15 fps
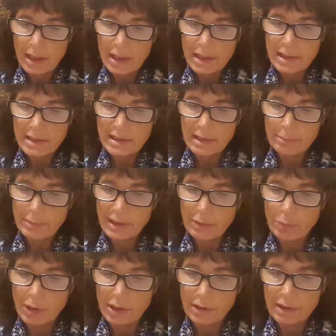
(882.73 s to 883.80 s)
He simply
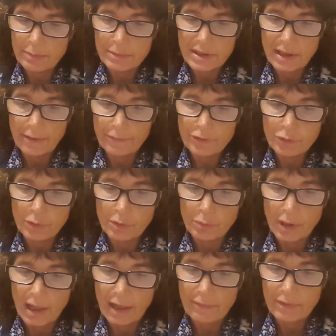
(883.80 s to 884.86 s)
willed himself to
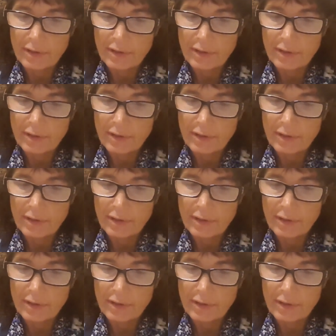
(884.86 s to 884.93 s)
arrive